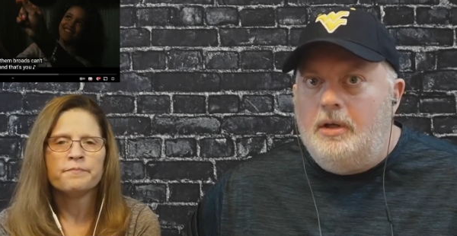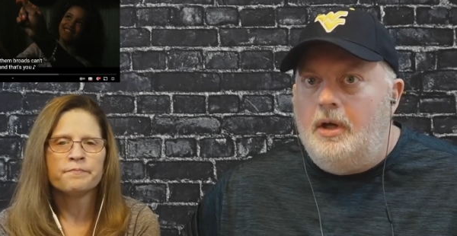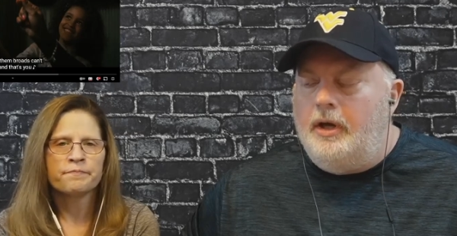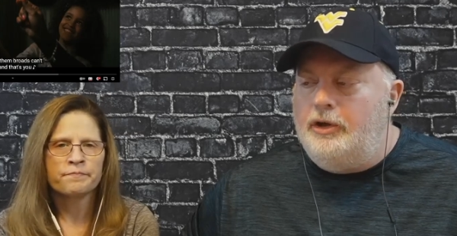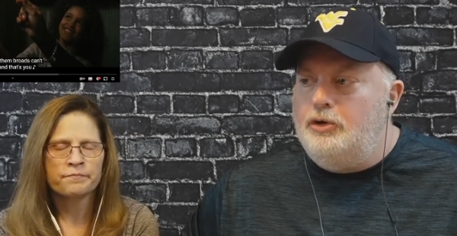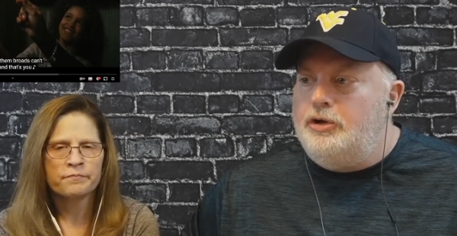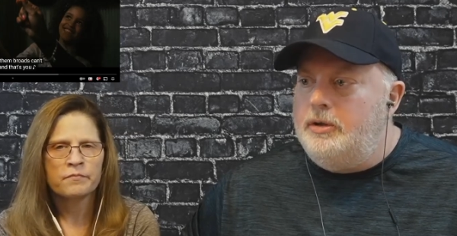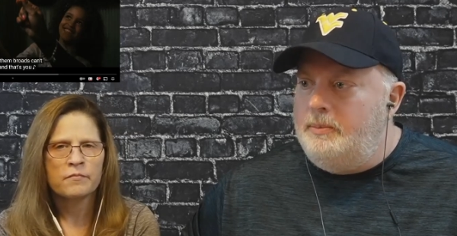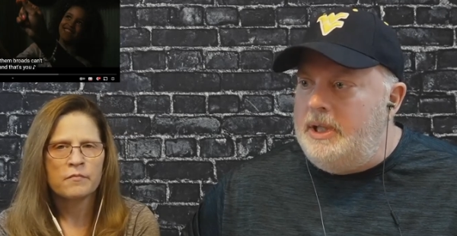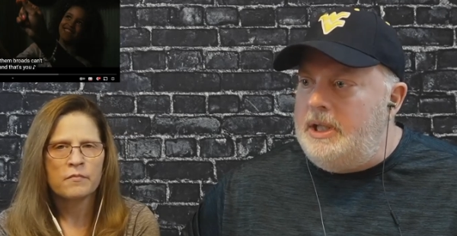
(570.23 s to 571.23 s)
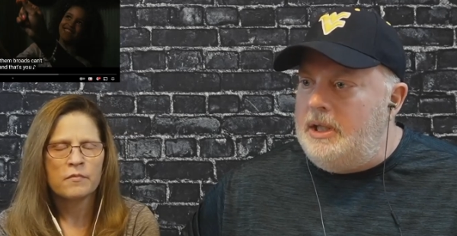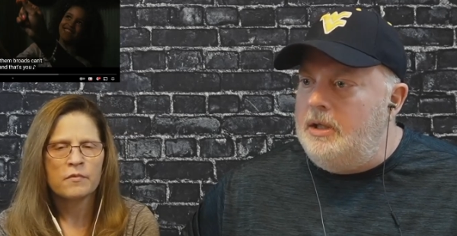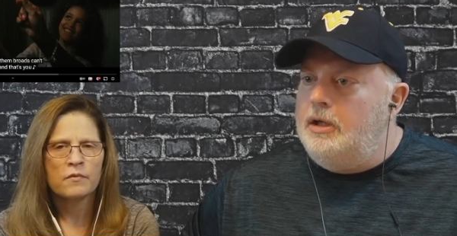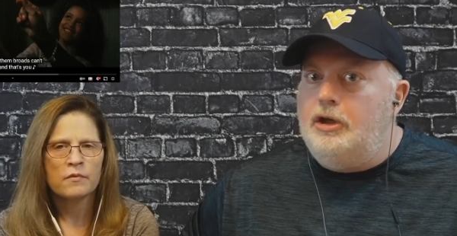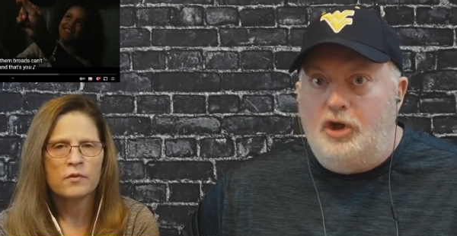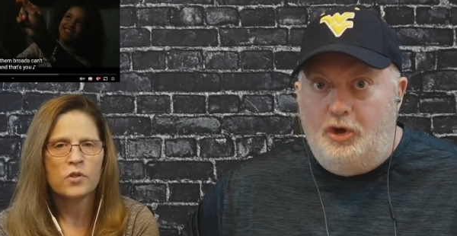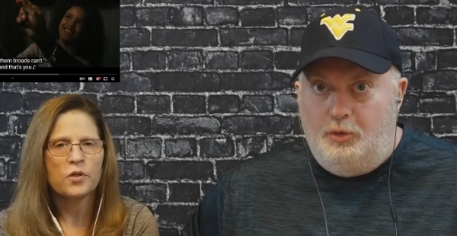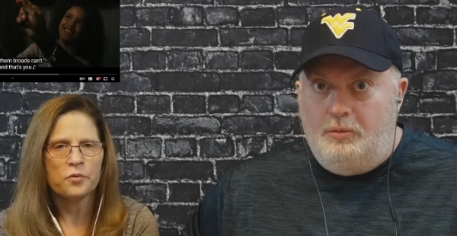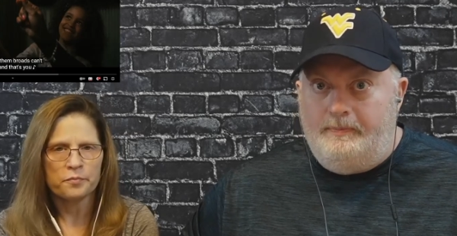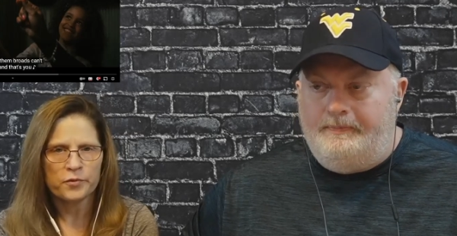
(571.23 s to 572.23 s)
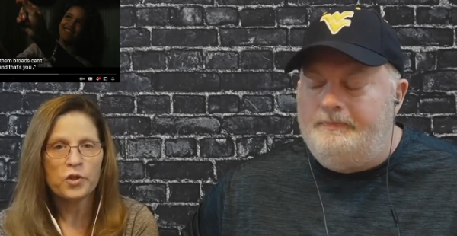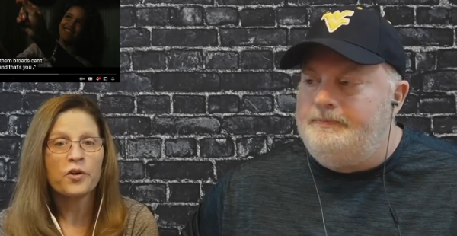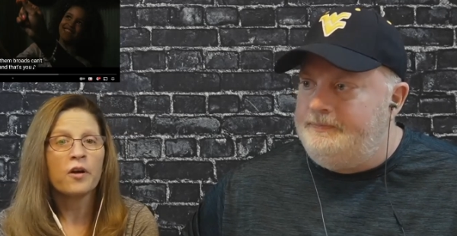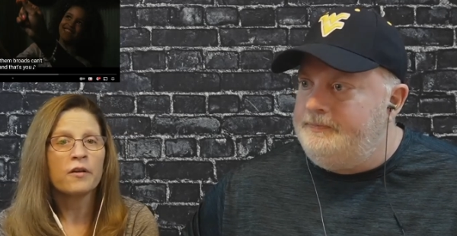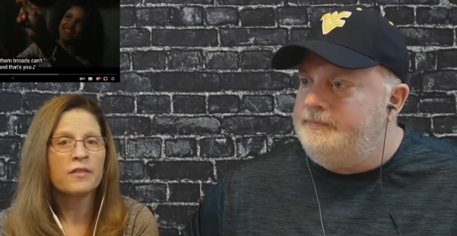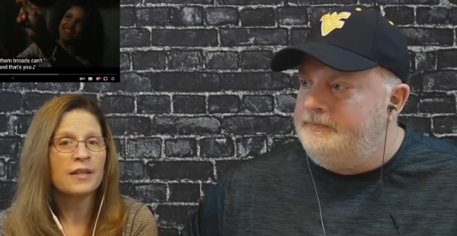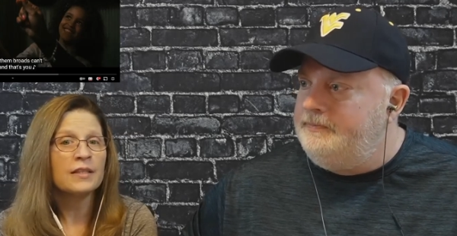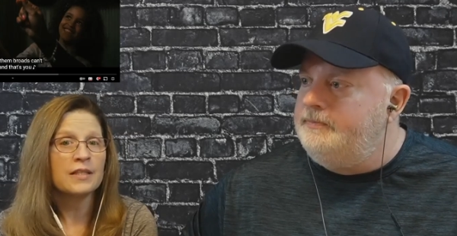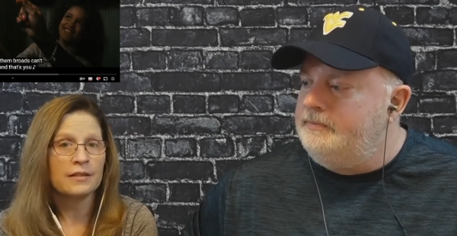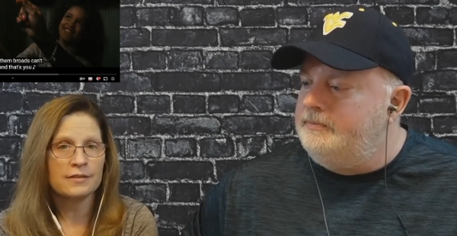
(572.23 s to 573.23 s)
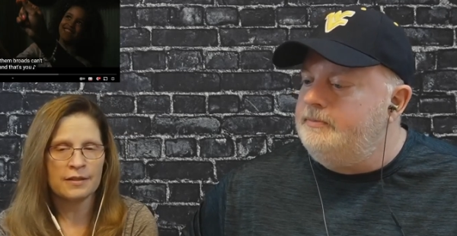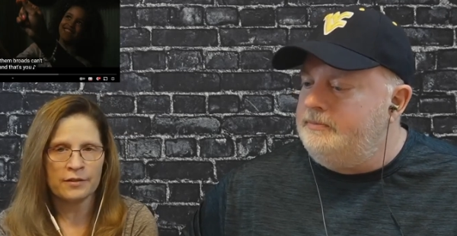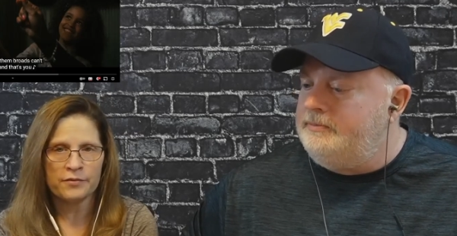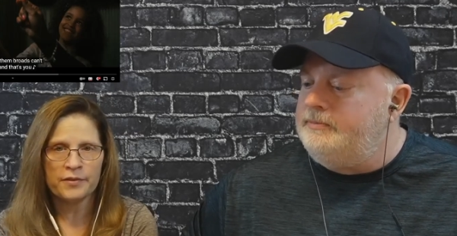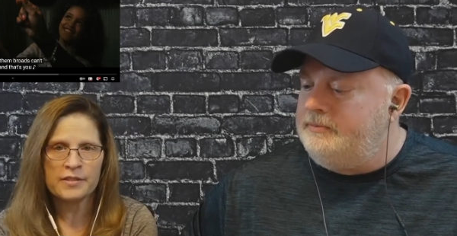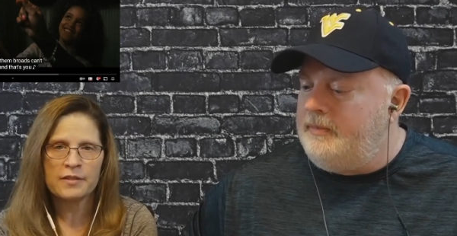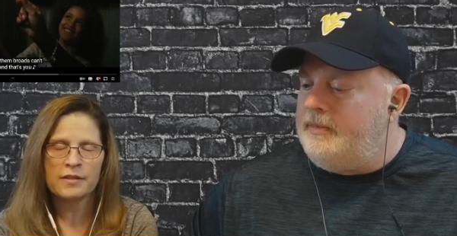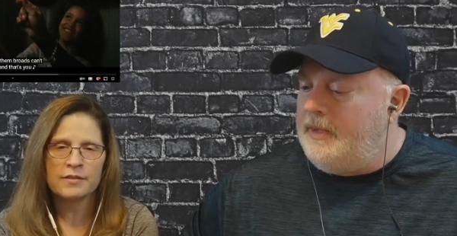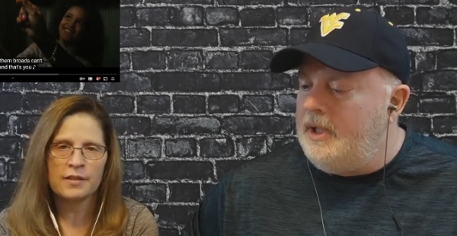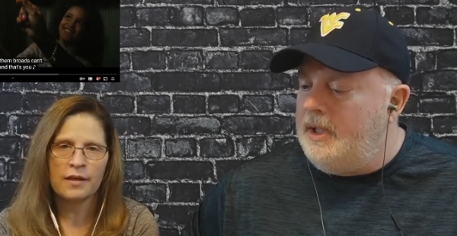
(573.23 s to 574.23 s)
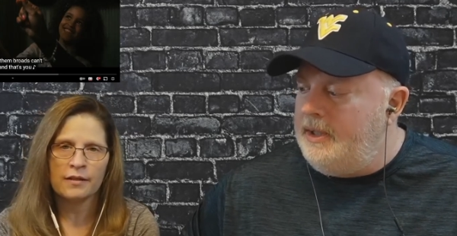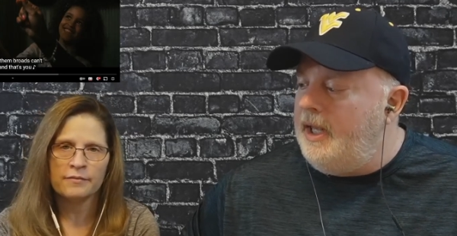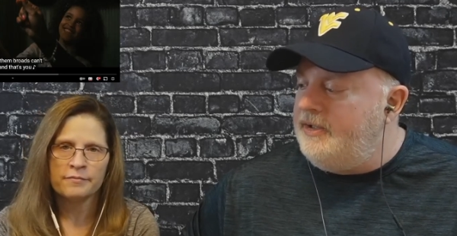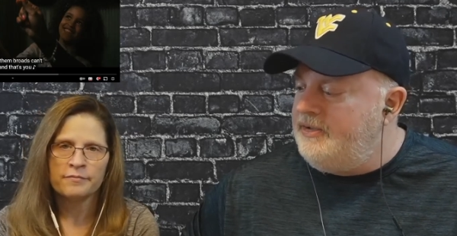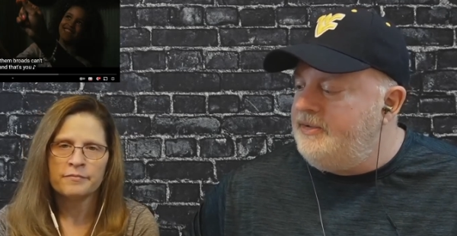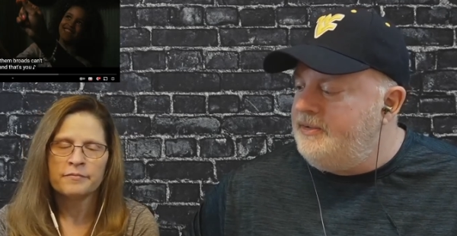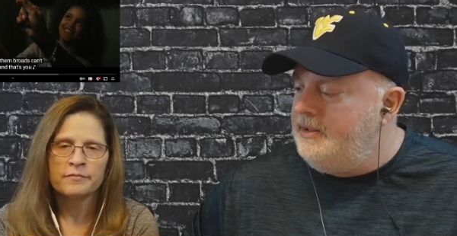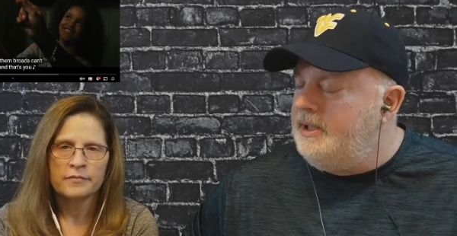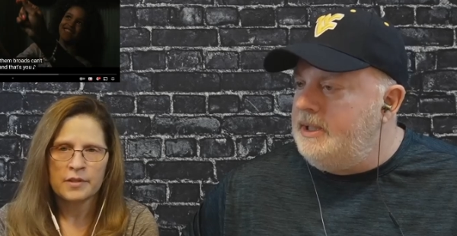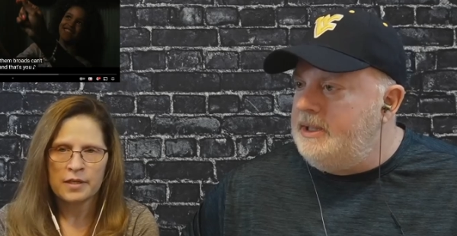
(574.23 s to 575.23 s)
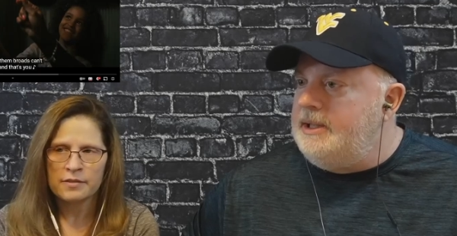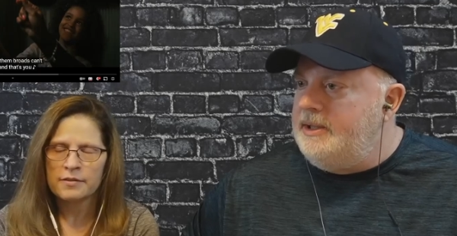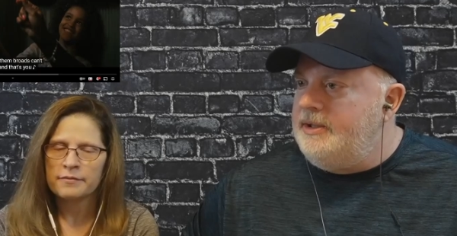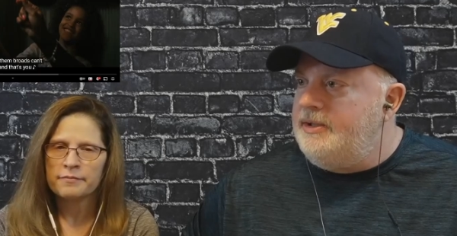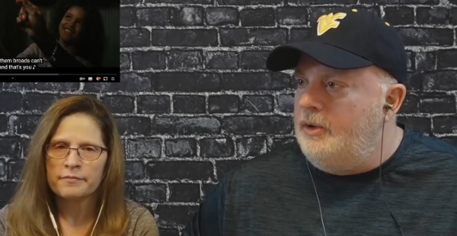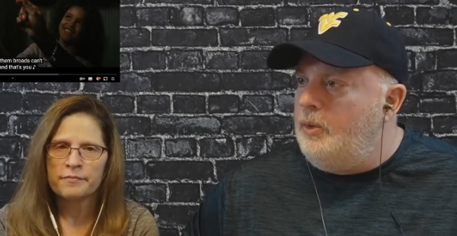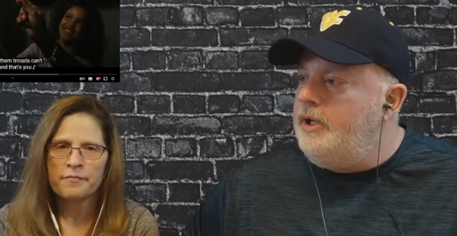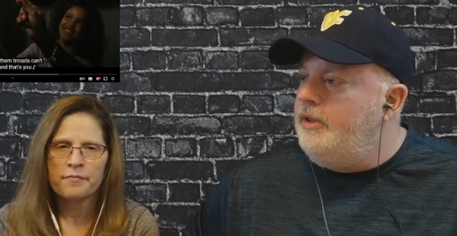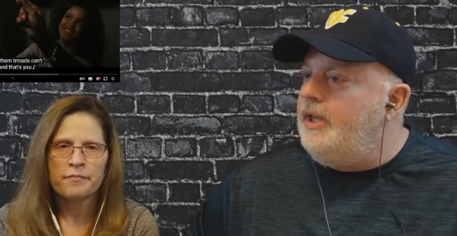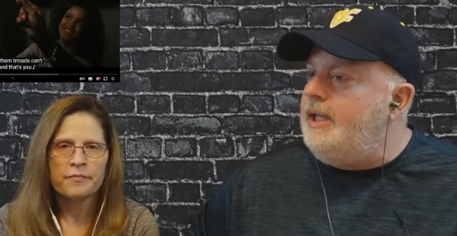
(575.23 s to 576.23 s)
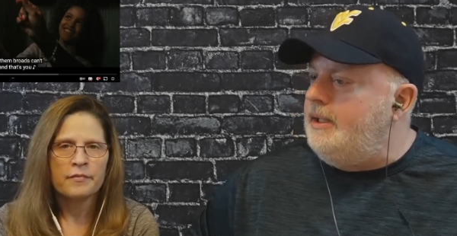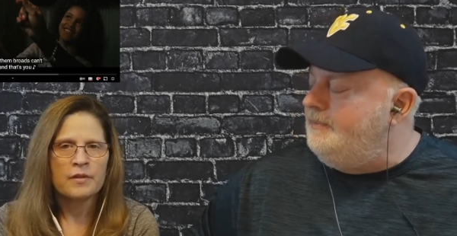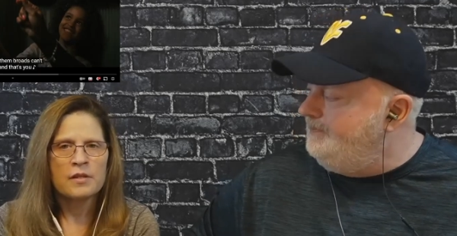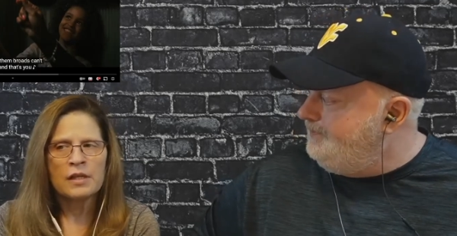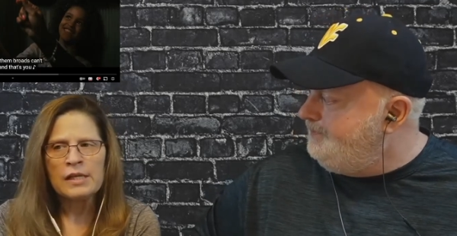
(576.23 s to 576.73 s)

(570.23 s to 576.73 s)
Speaker 1: Mm-hmm. Uh, you should be you.
Speaker 2: You. Your authentic self, as they say.
Speaker 1: Yes. Yes. So what are you thinking?